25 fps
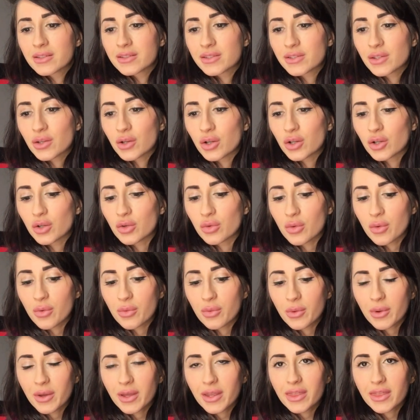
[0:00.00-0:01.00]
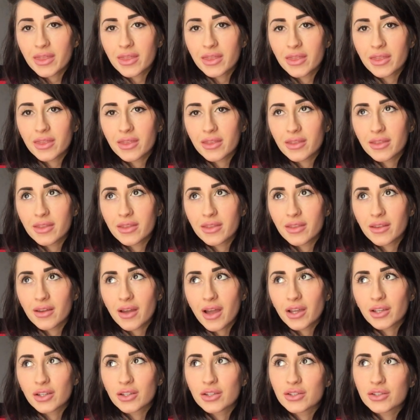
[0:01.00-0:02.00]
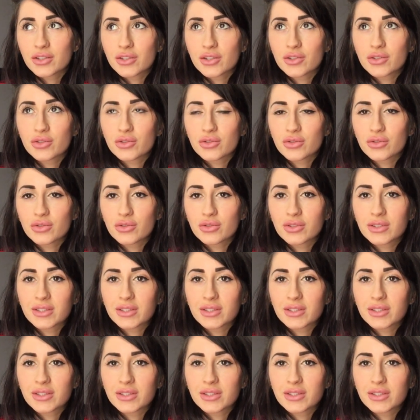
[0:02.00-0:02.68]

So I used to do